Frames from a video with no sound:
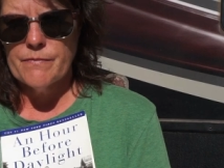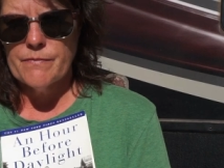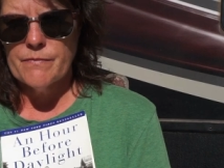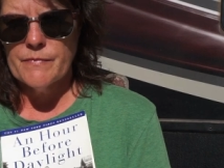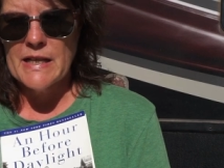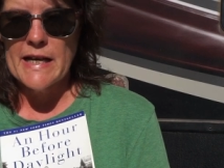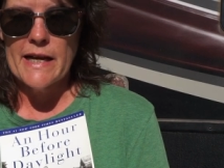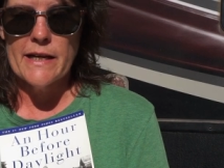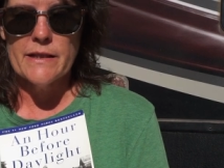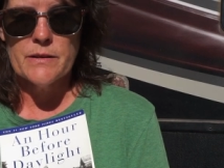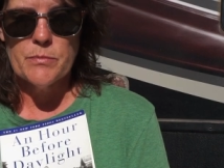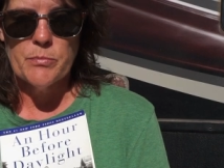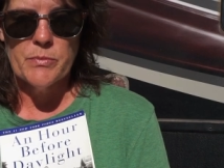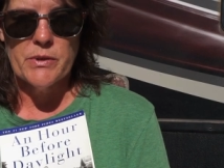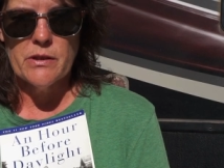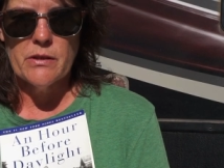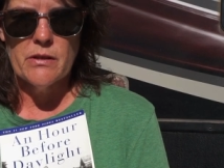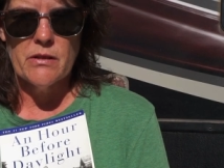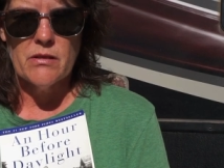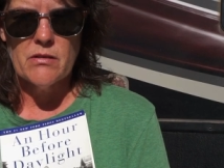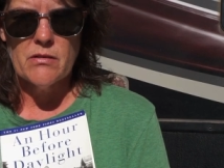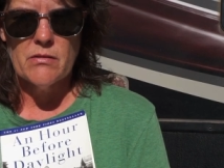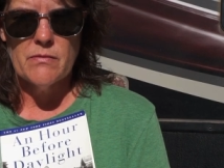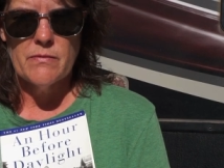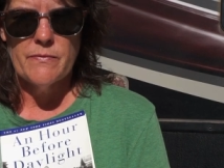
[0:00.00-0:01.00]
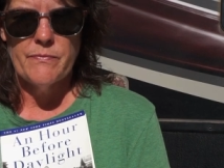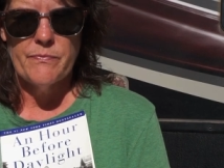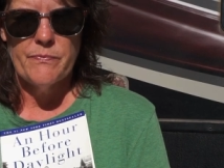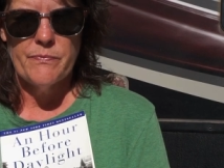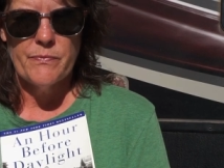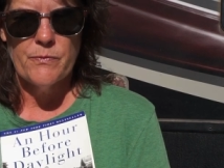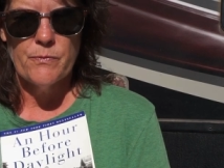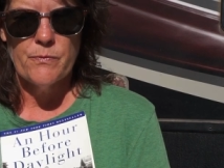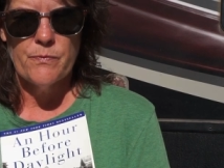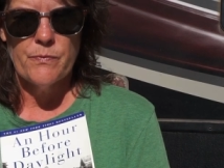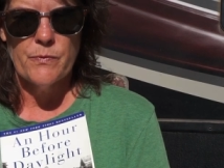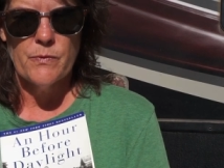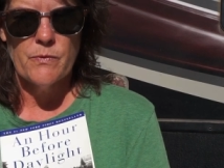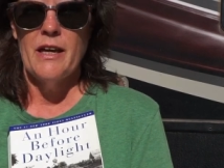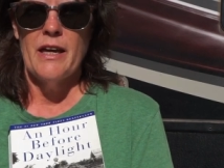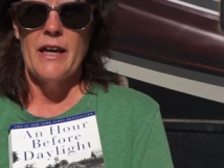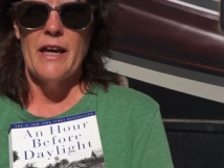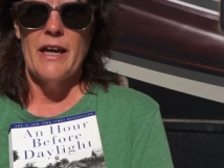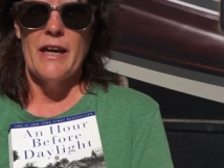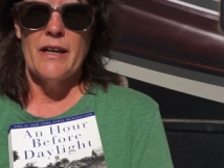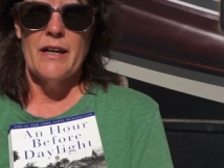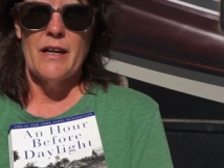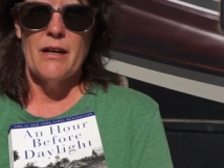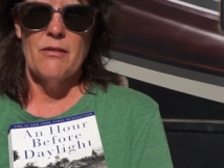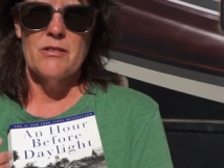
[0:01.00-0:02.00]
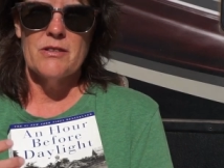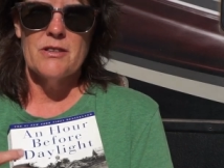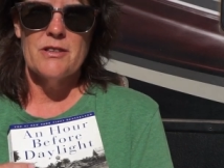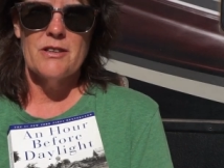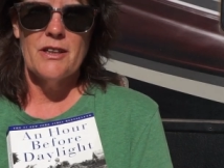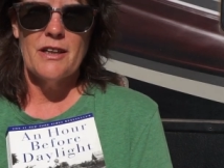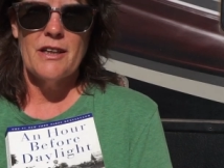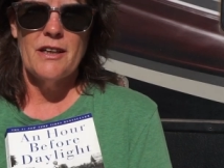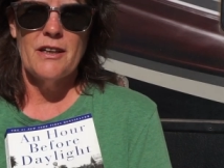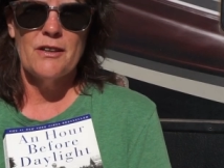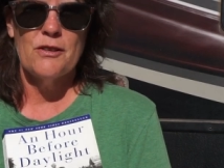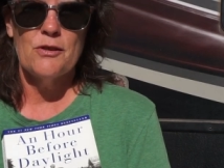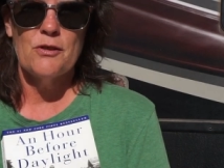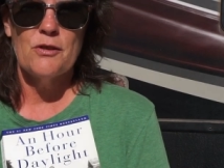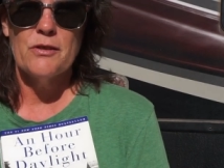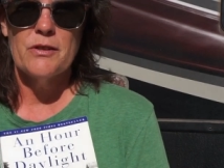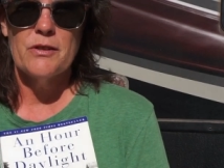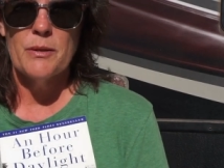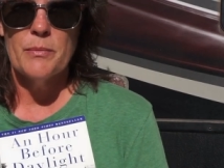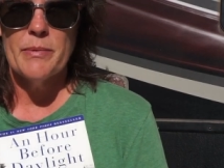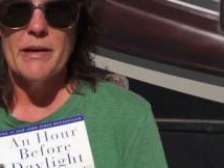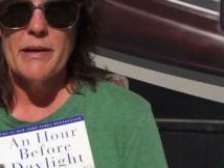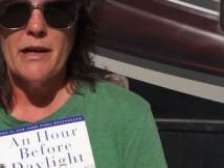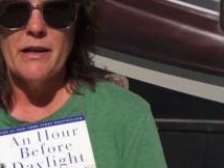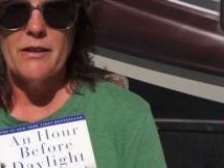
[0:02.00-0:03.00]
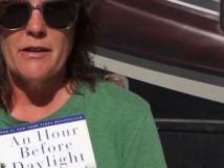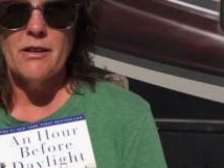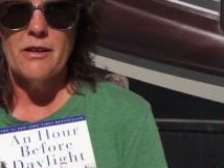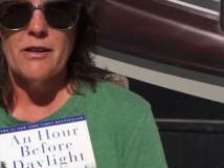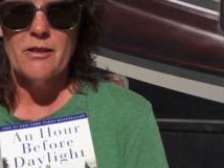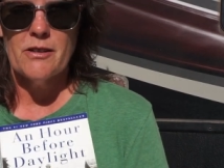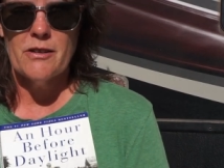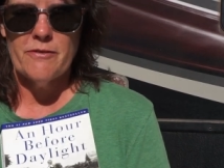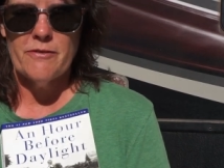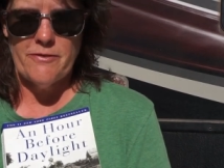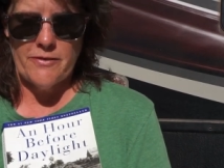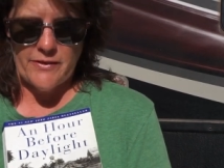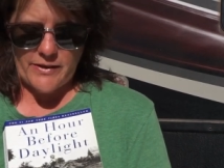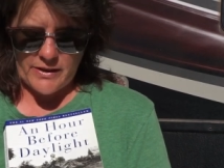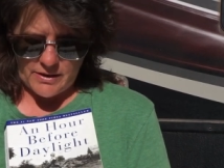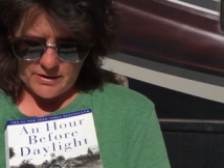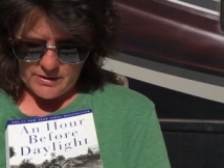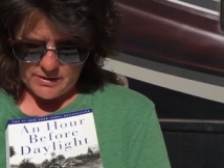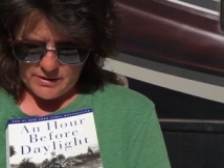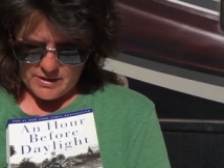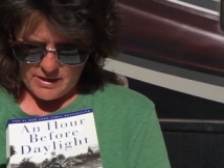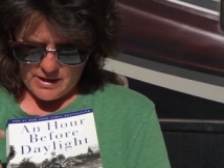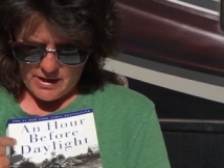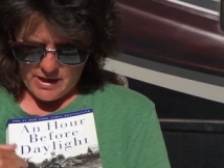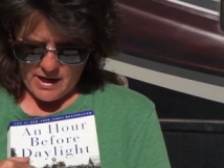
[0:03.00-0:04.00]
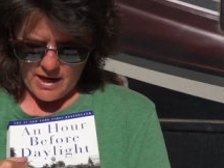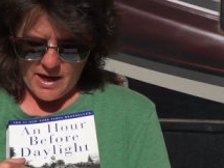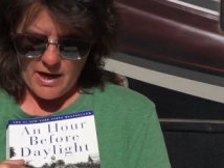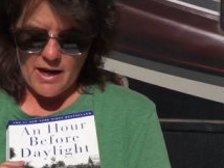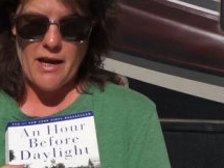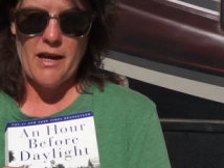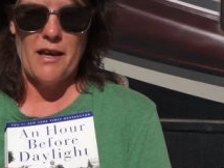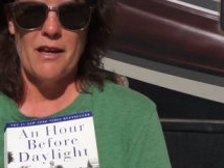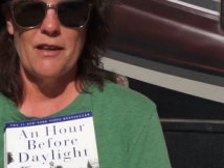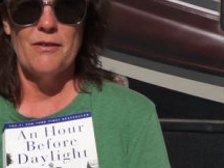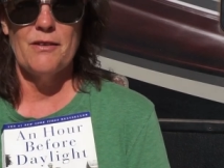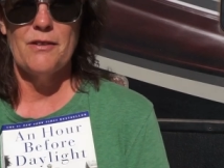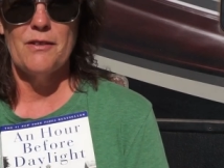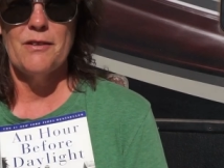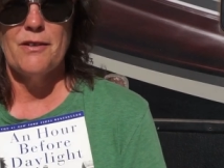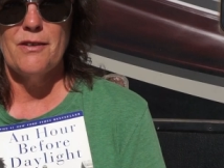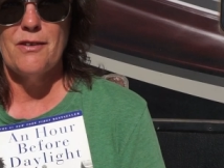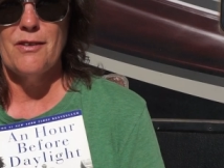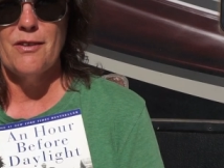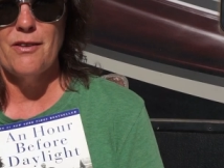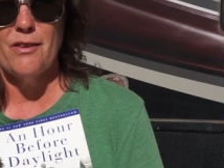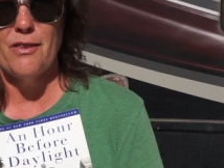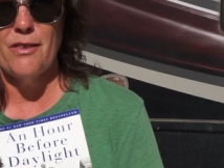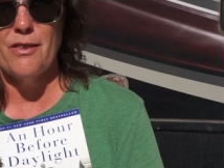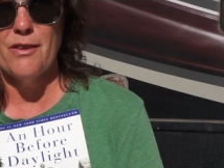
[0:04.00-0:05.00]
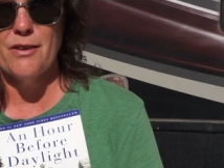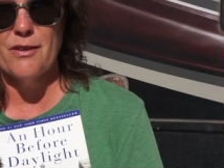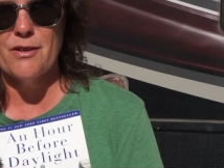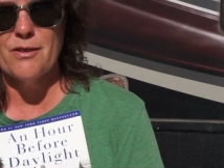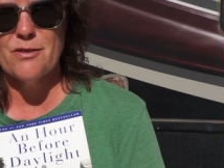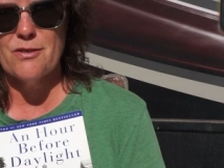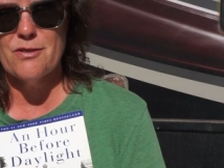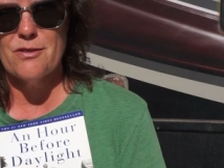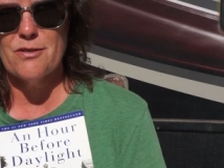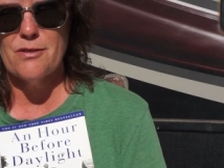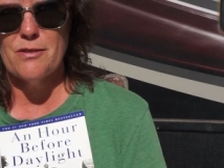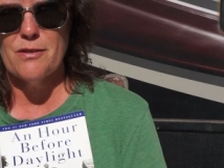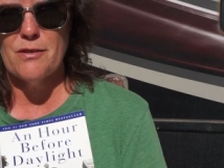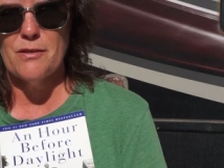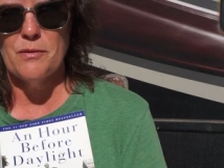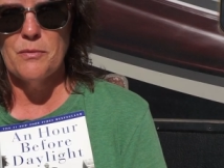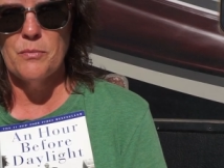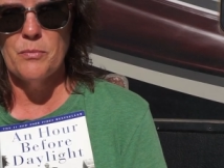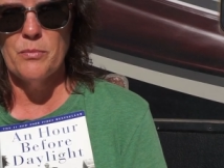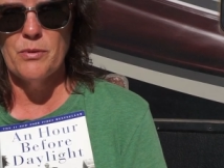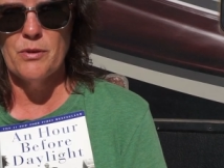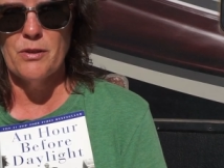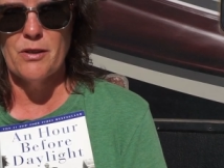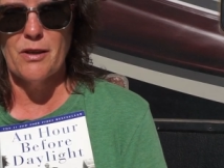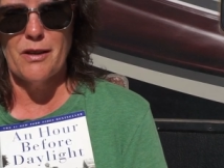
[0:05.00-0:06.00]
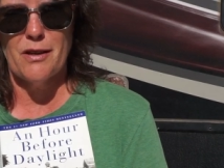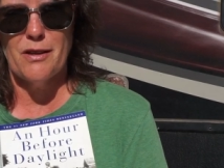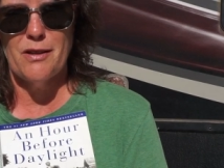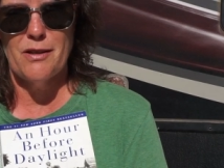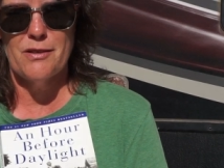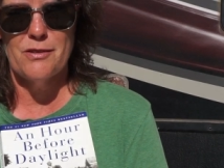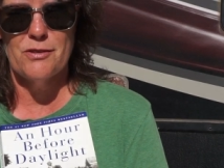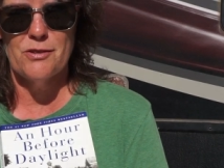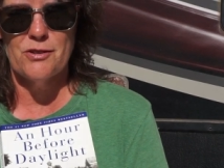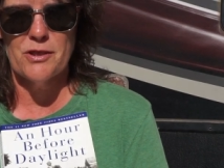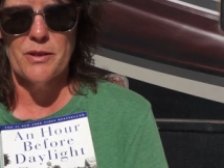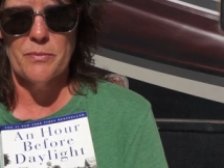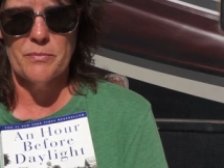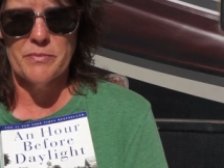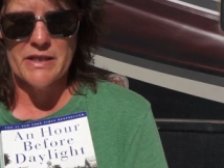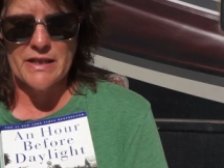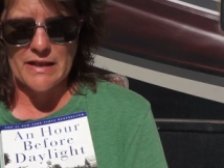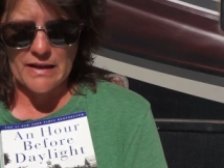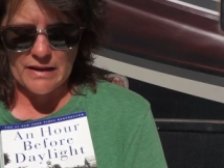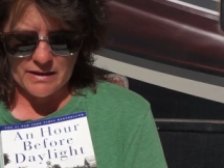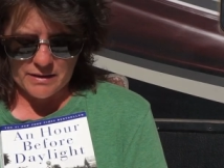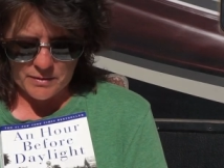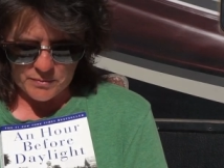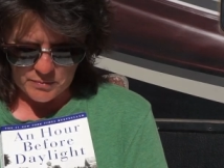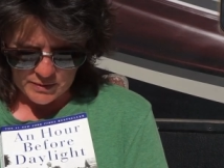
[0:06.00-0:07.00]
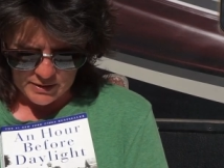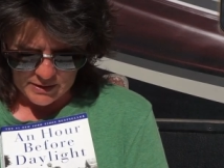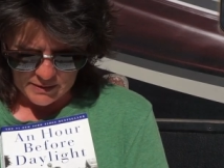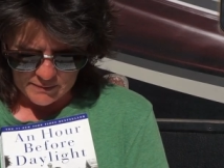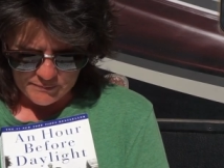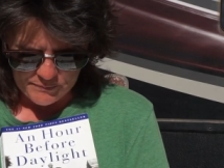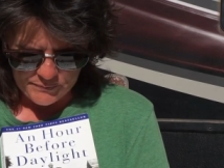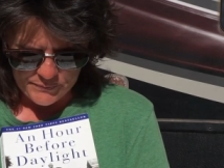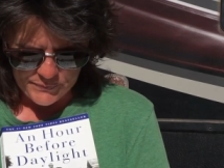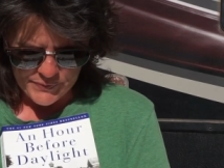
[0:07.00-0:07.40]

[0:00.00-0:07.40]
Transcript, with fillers: last month and I was looking through the biographies and this book jumped out at me.